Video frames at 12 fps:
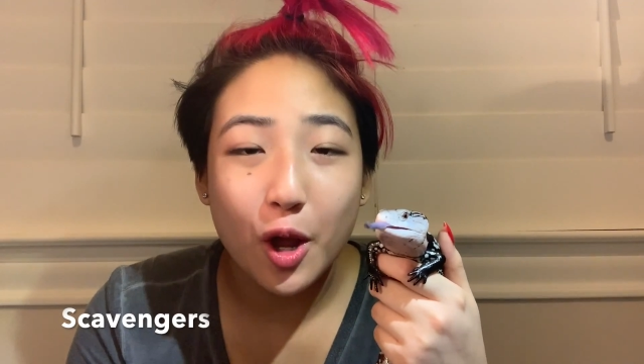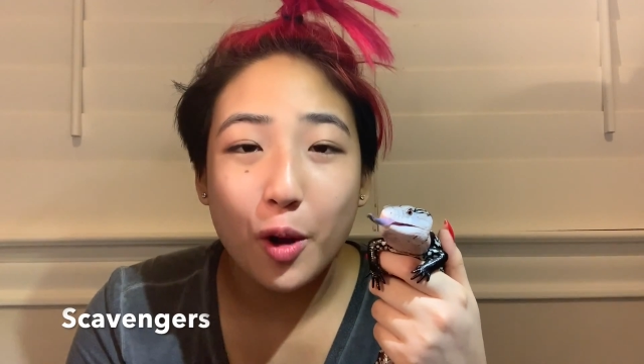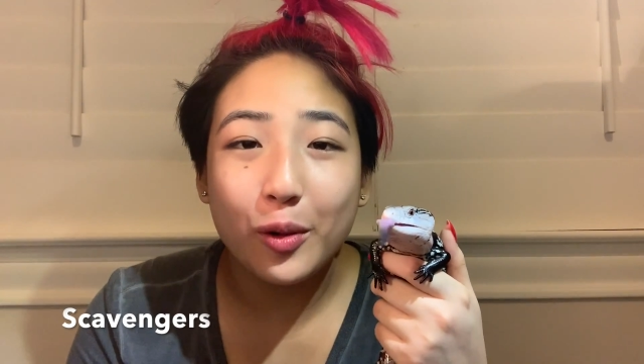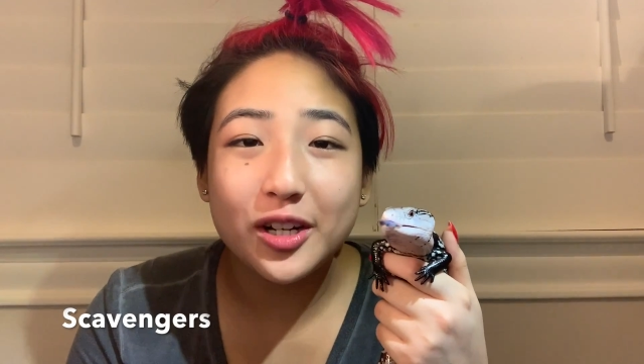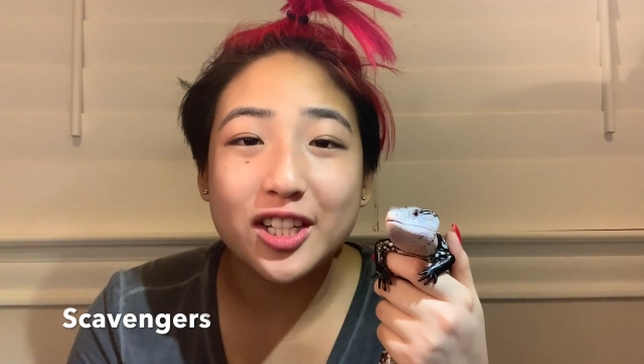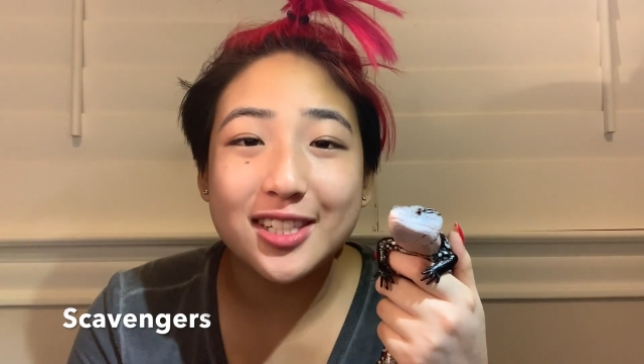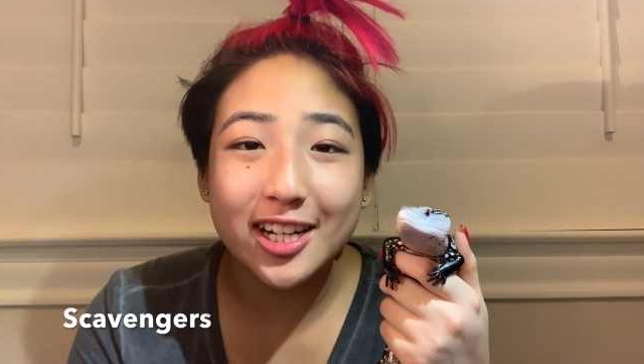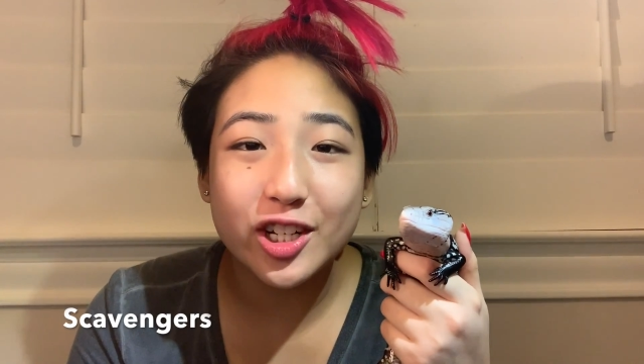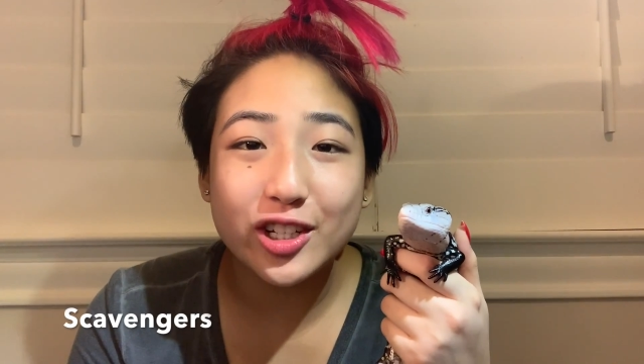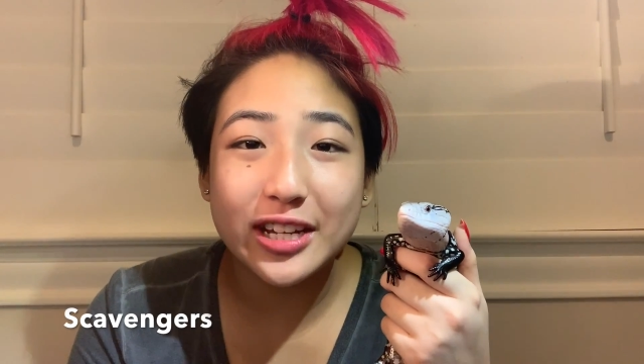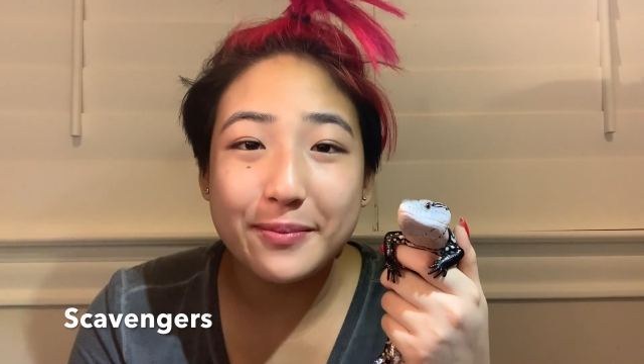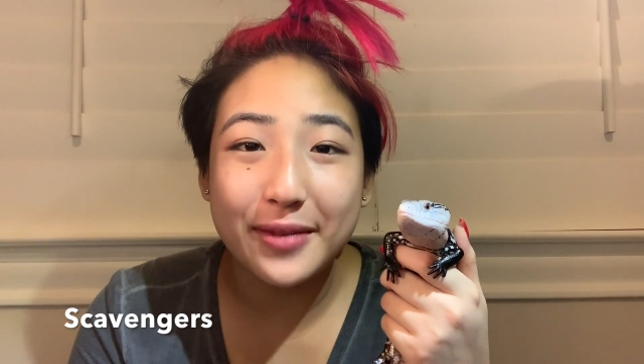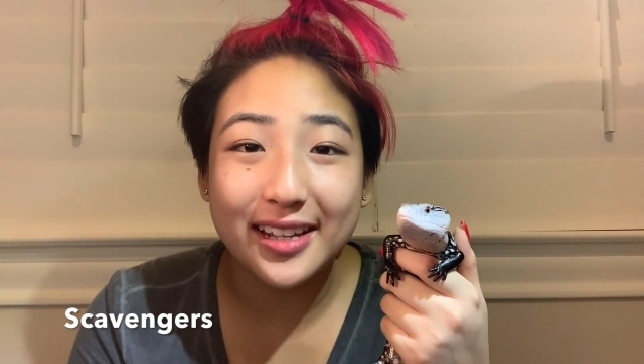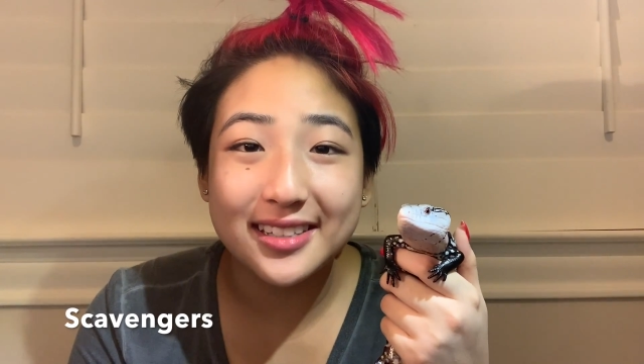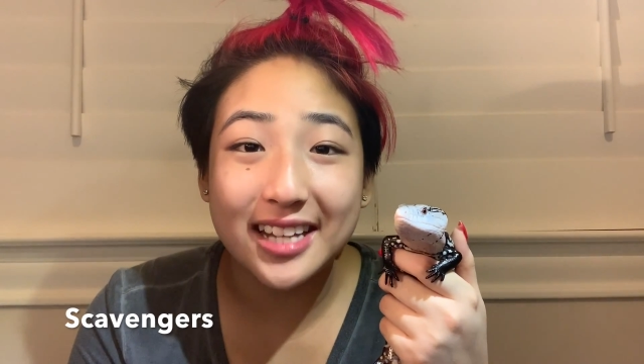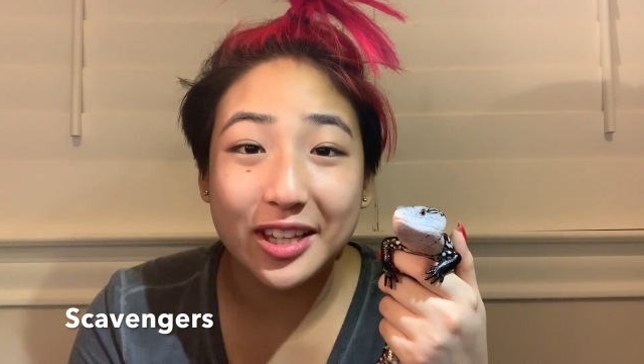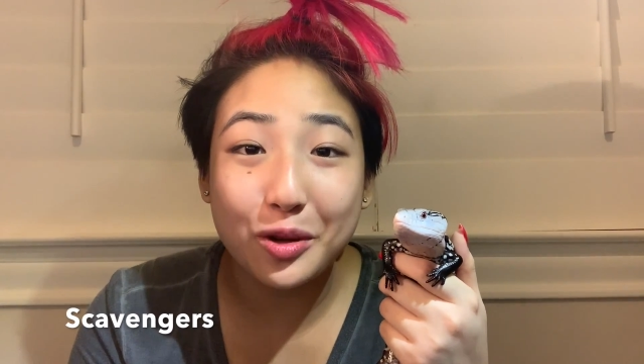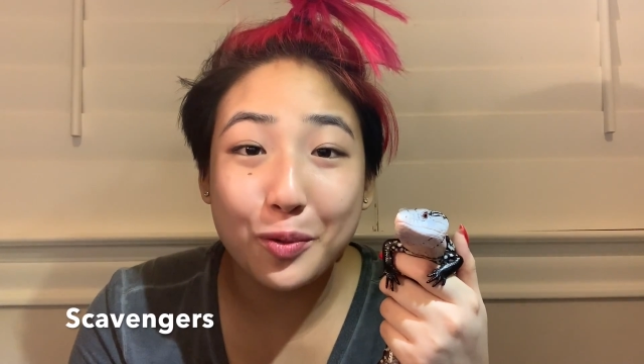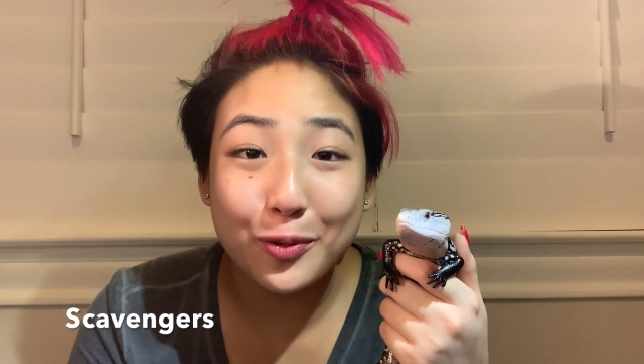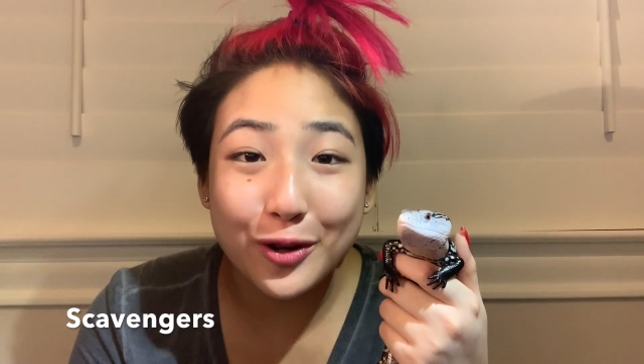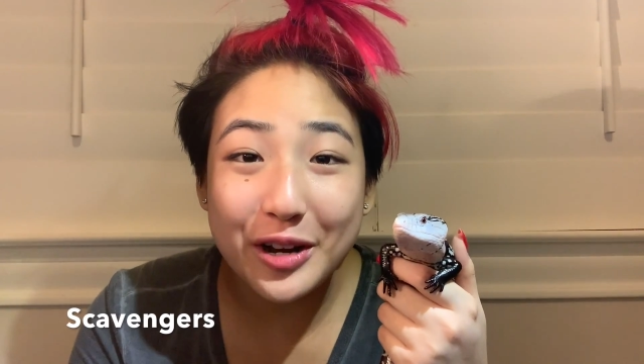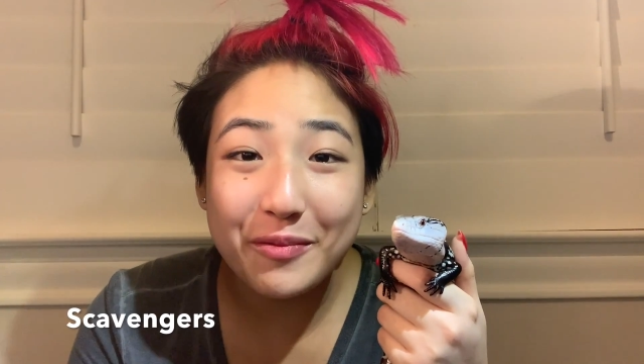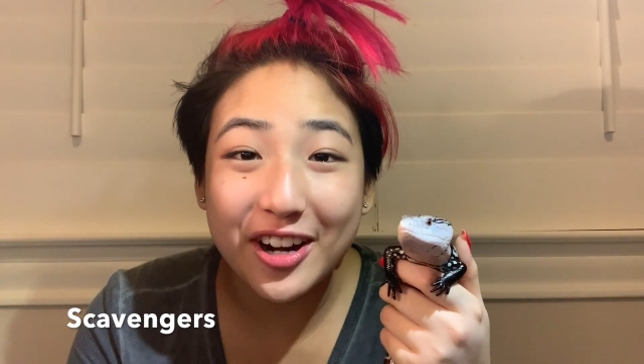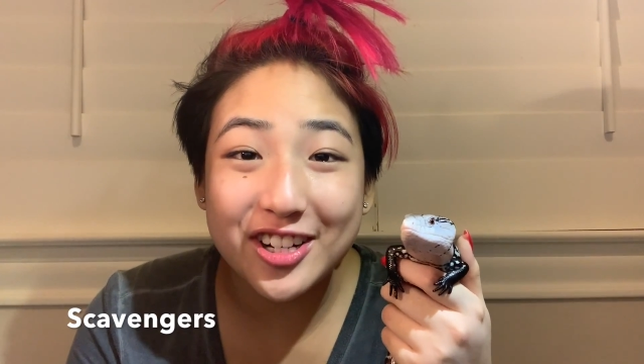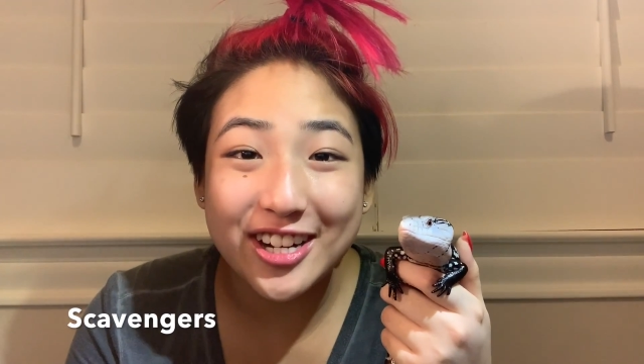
which essentially means that they'll pretty much